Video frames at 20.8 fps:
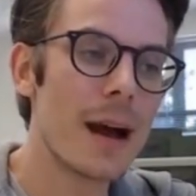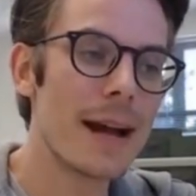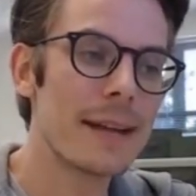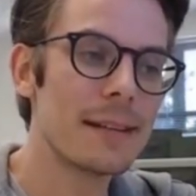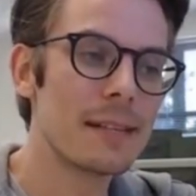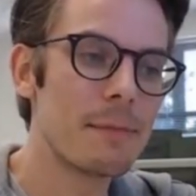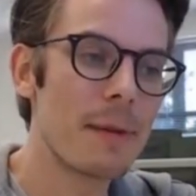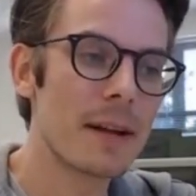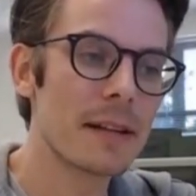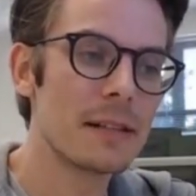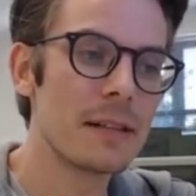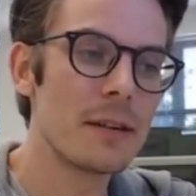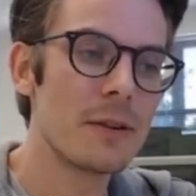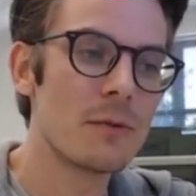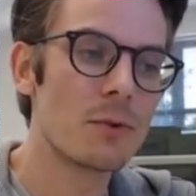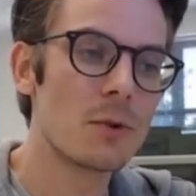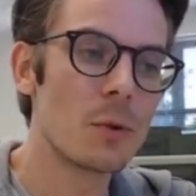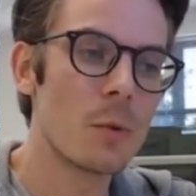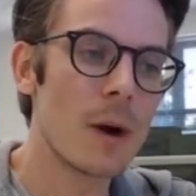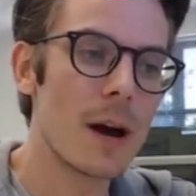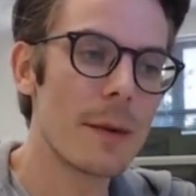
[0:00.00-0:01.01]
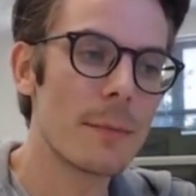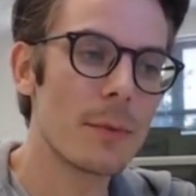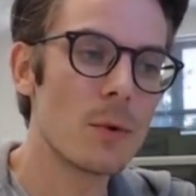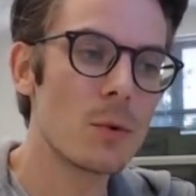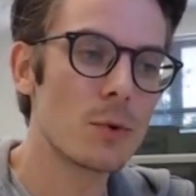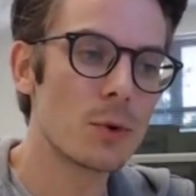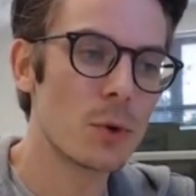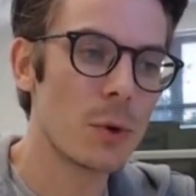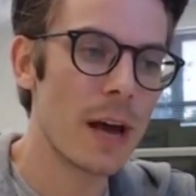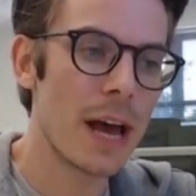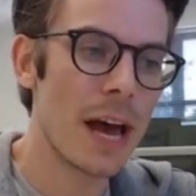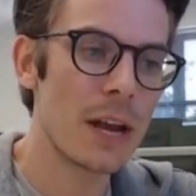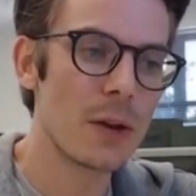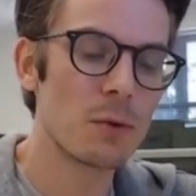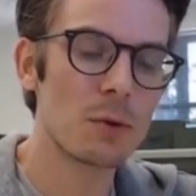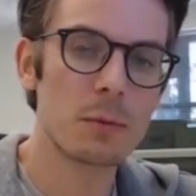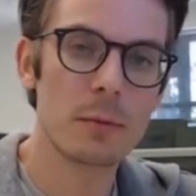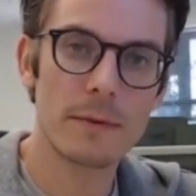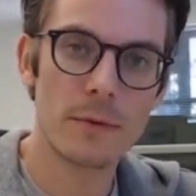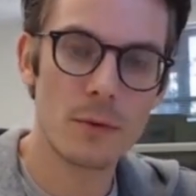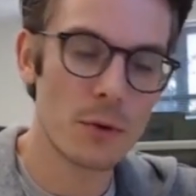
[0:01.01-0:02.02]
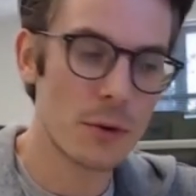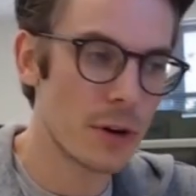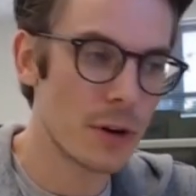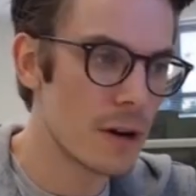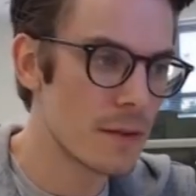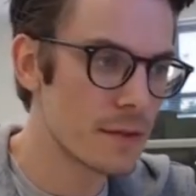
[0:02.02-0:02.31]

antibacterial wipe all door handles before and